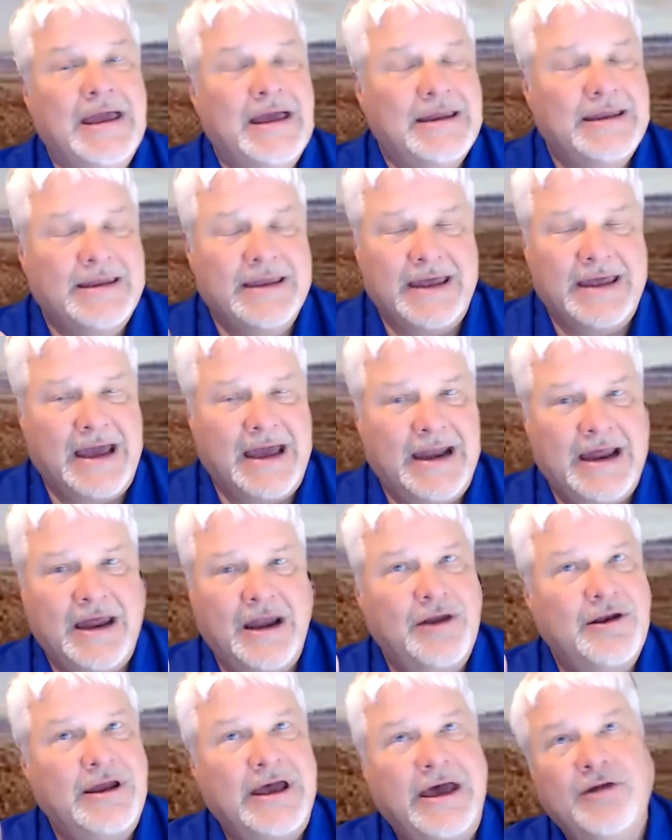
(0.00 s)
The, I, I
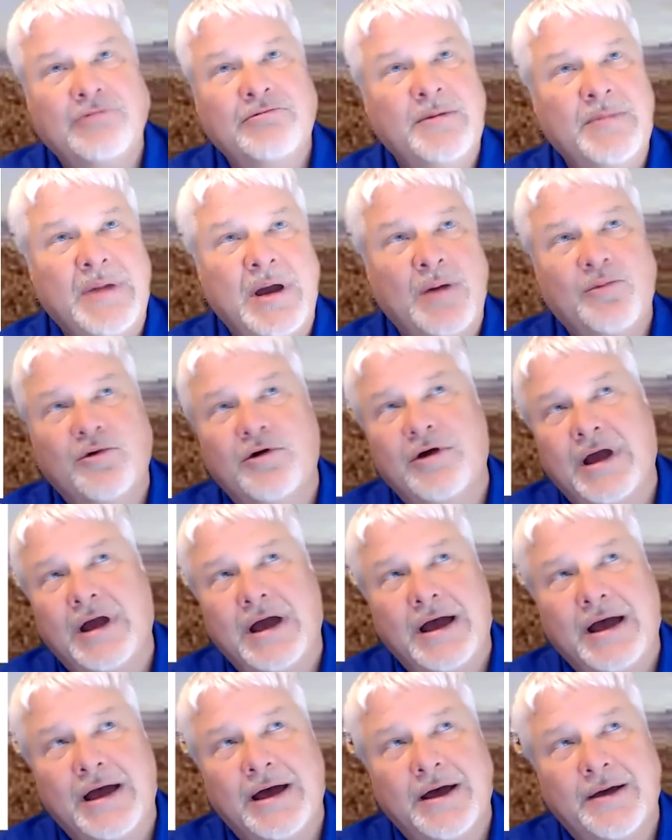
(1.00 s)
don't I don't remember.
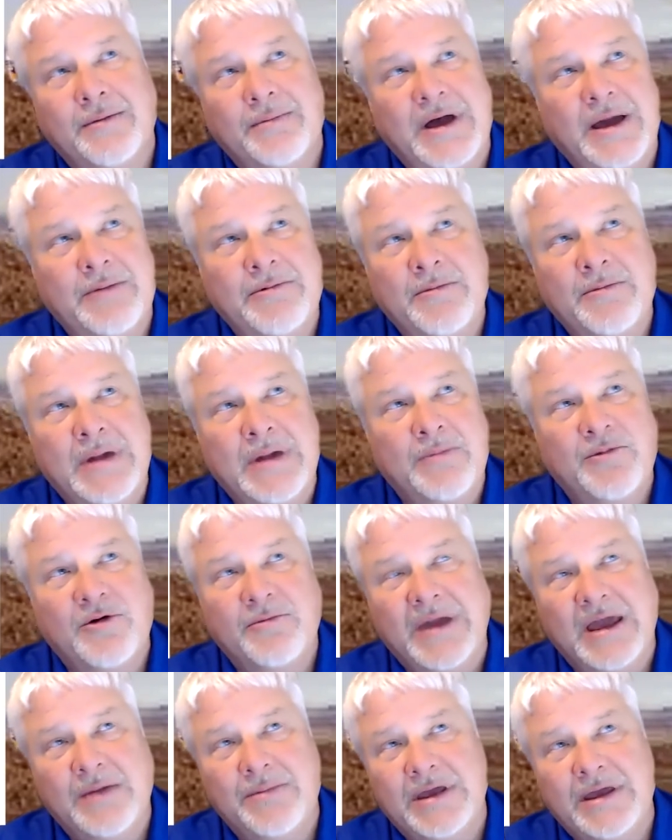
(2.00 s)
Um, I remember
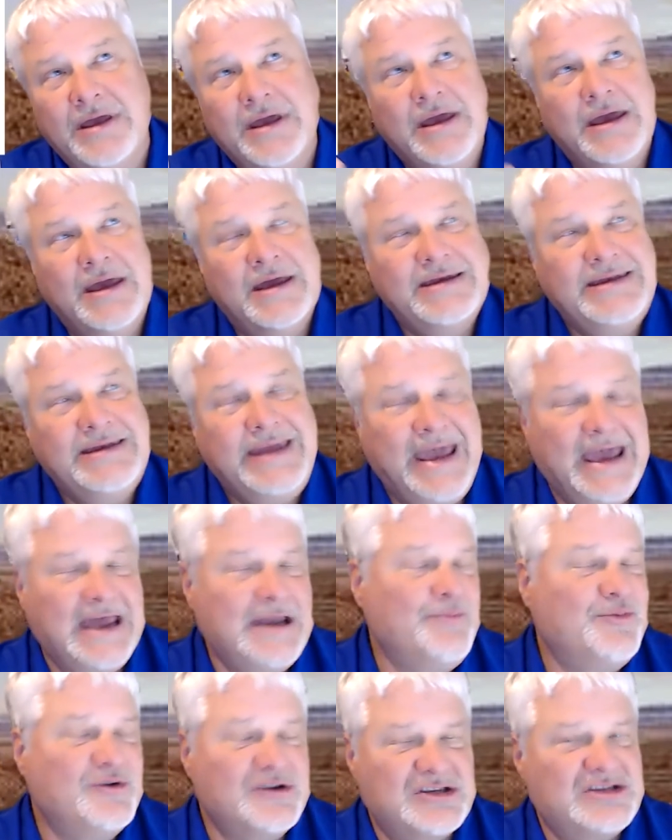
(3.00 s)
maybe
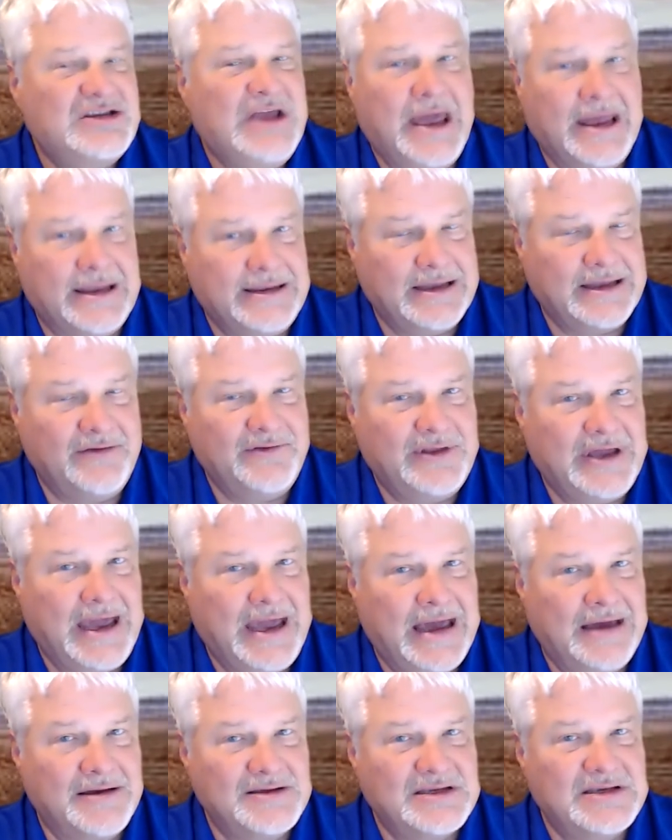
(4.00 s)
10% of the
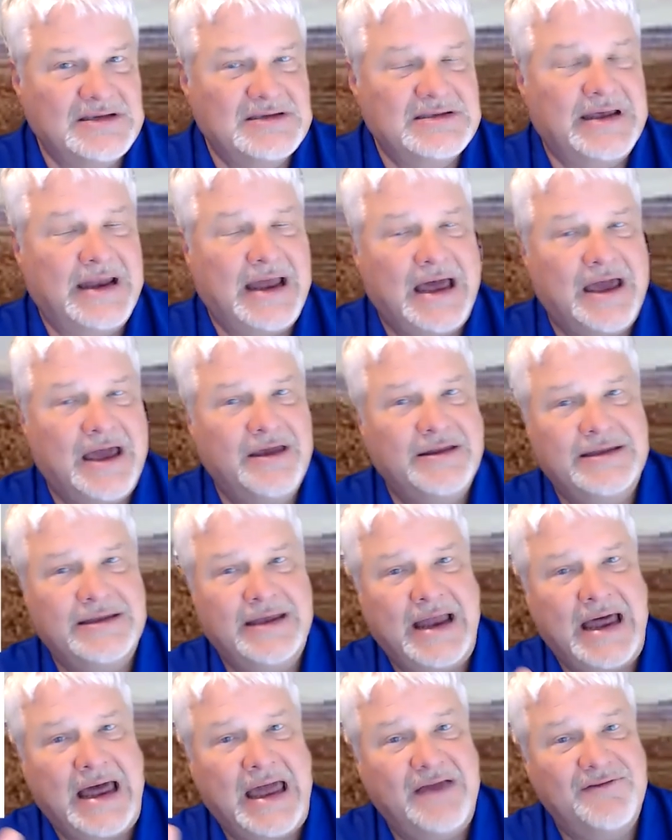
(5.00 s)
houses that I
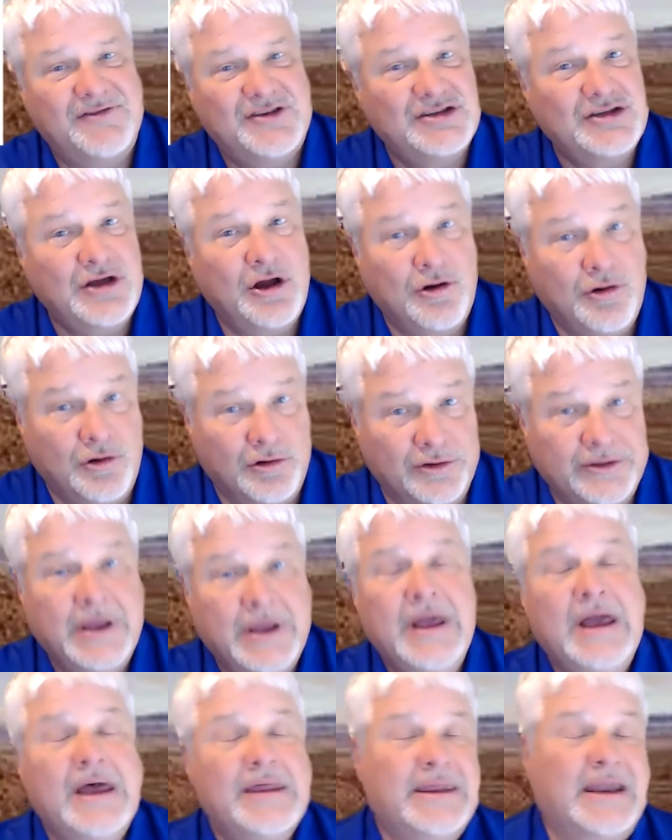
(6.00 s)
that I have sold
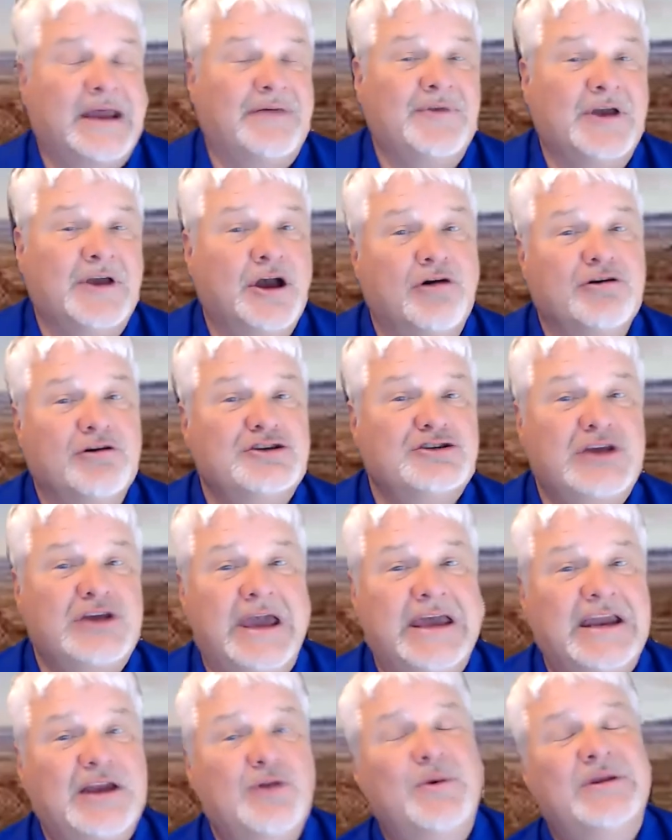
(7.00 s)
that I've
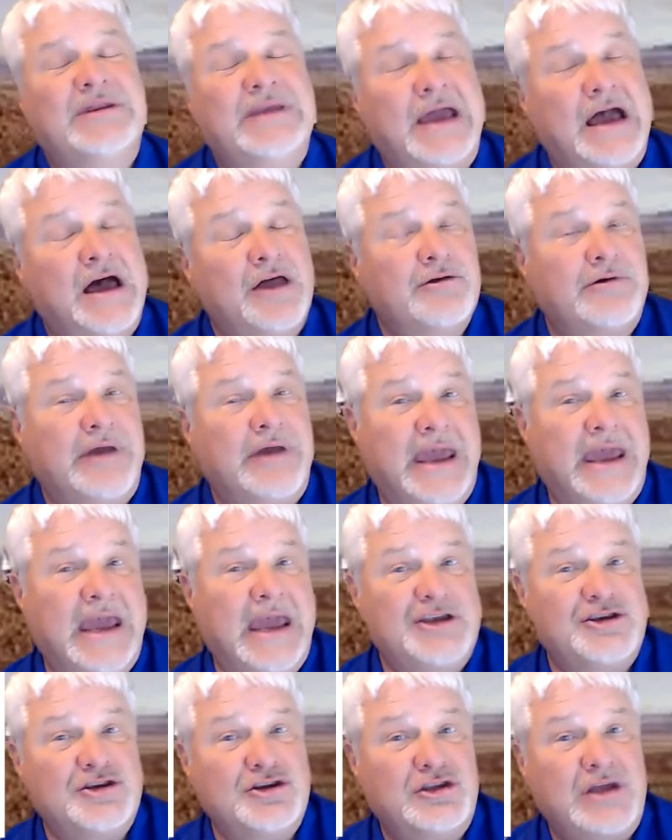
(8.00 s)
negotiated with the other
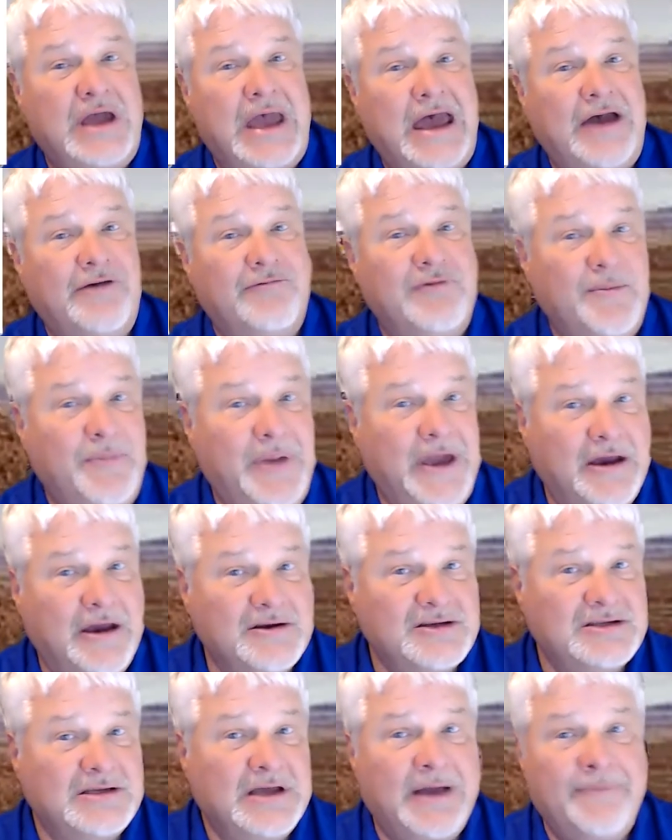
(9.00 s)
agent to have
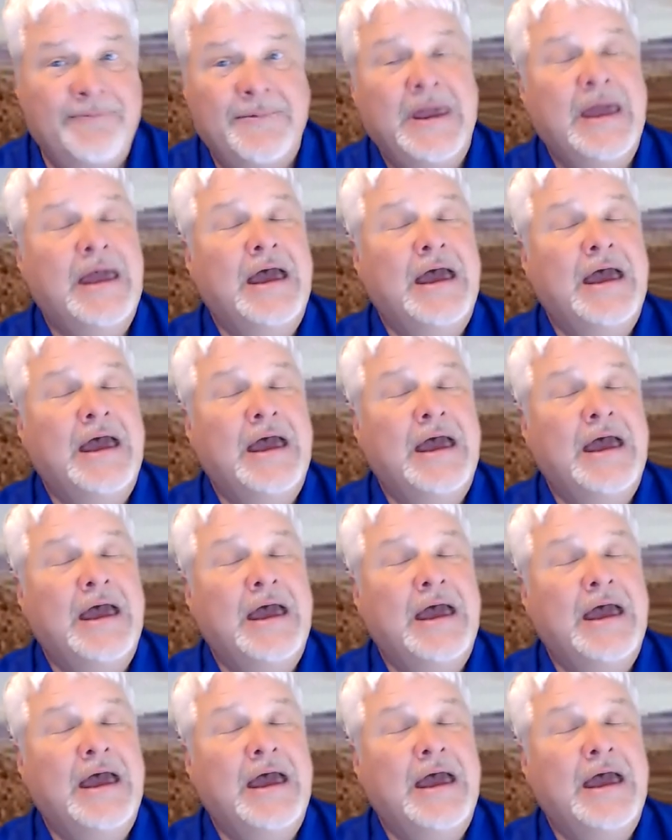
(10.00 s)
repairs done,